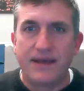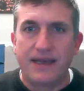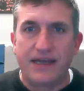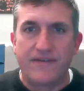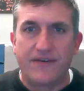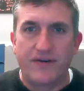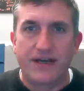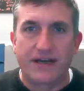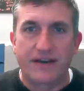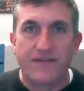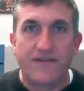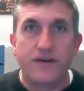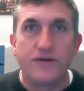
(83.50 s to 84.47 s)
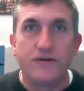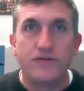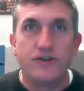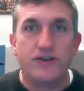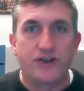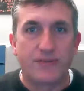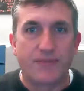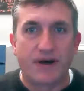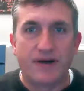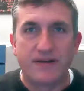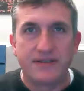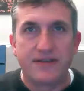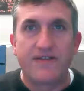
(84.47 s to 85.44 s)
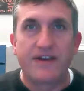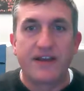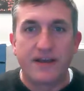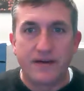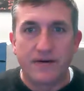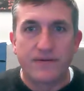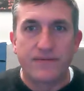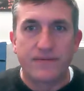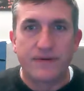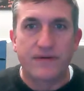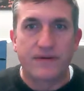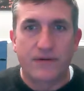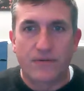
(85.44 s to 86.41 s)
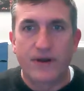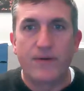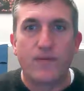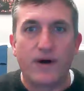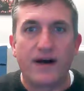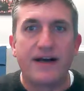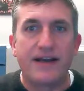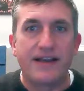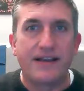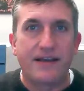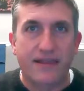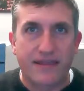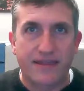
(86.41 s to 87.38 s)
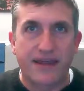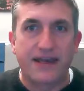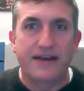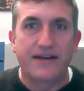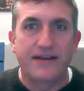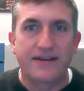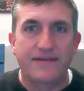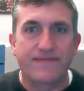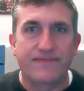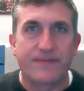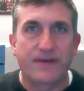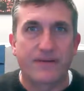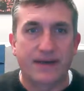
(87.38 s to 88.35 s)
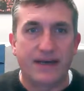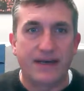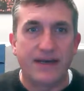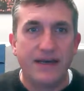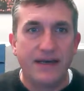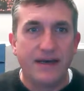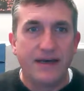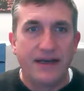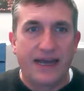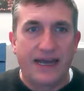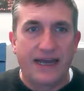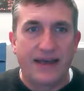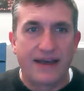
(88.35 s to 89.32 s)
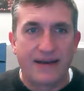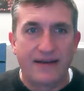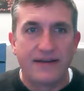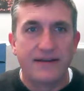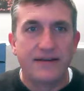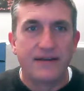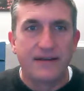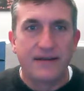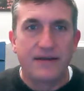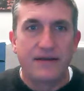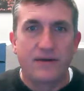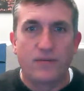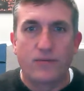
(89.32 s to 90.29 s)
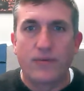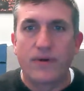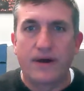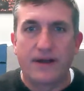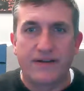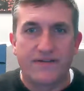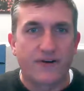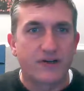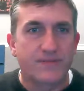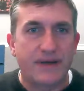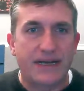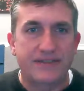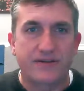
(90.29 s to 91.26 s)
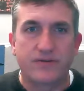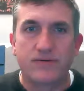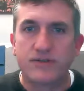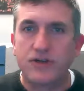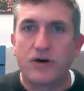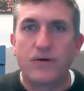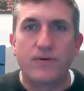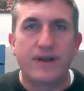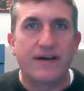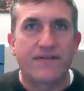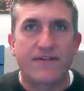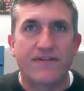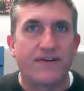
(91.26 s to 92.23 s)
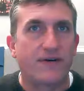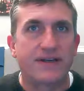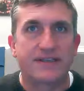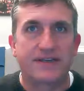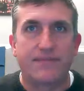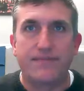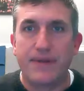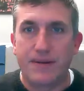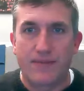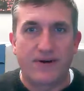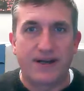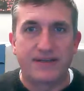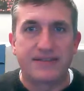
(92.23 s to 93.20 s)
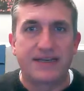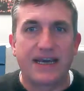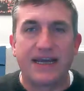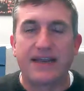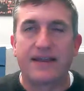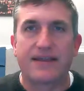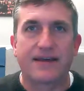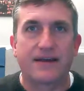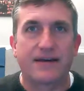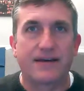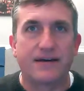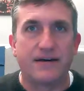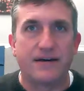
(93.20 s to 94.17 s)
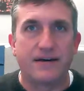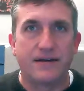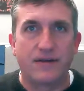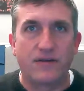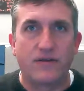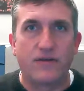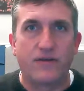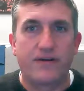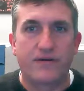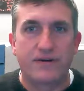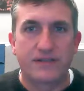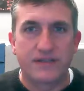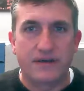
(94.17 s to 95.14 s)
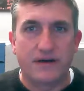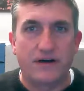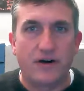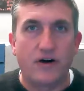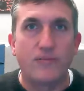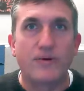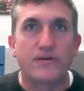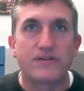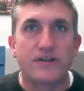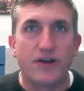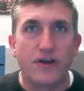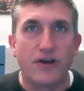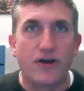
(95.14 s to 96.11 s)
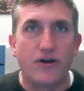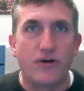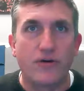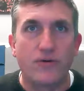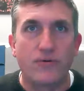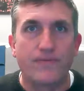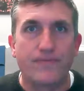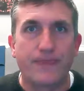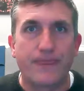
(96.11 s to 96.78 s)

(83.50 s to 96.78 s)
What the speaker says: If you get confused, you should pause the video, rewind, think. Okay. And on first pass through, don't ever focus on memorizing anything. There is almost no